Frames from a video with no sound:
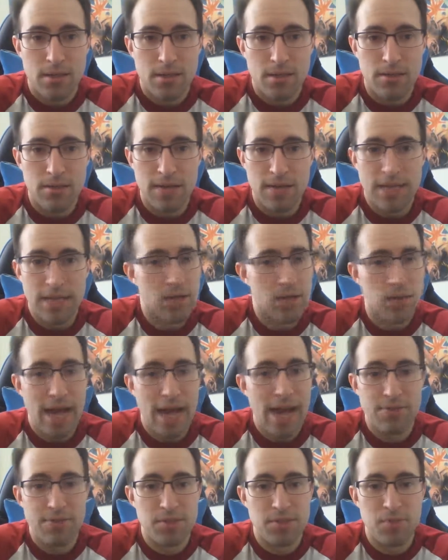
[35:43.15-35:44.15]
They don't
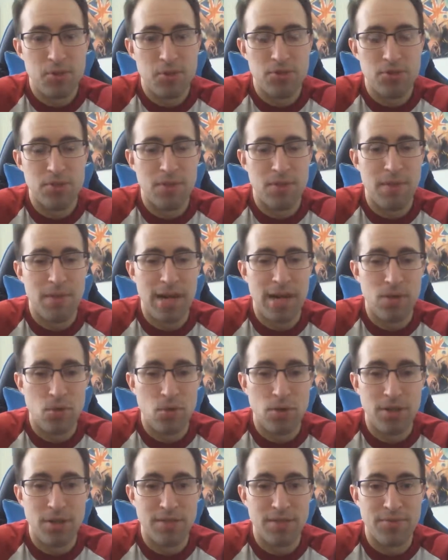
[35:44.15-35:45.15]
have to put you in a battle
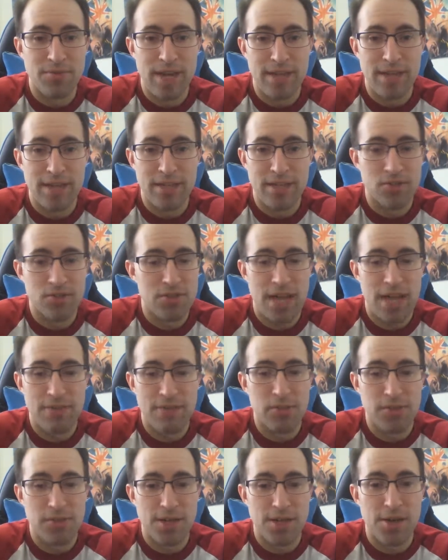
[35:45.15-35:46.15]
royal. In fact, they can just have
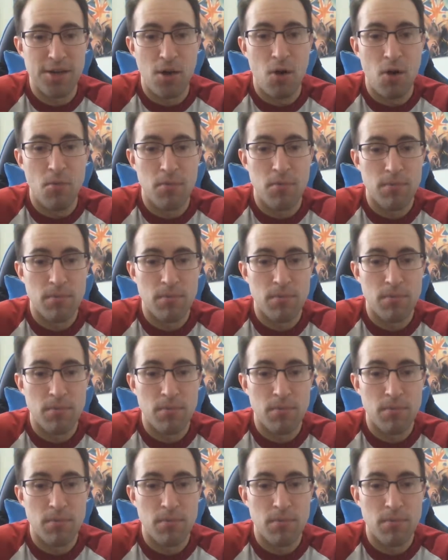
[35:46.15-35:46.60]
you sit at home.